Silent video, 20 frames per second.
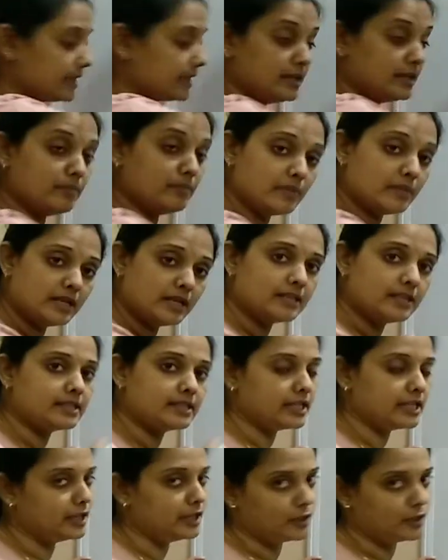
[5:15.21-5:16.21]
immersed
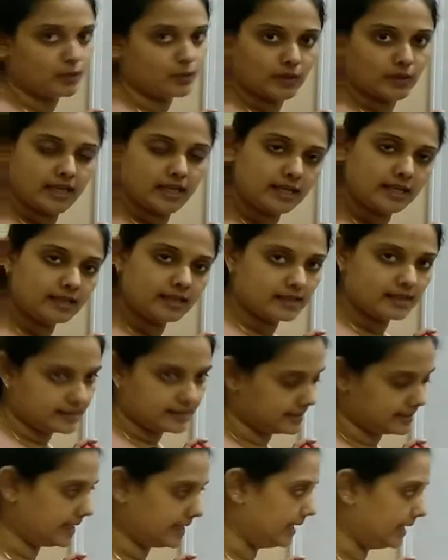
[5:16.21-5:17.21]
into the
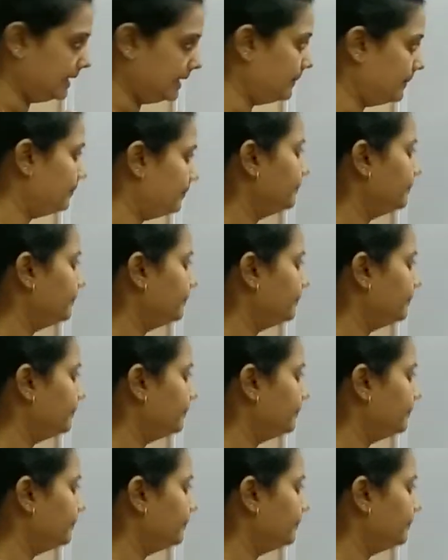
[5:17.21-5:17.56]
cell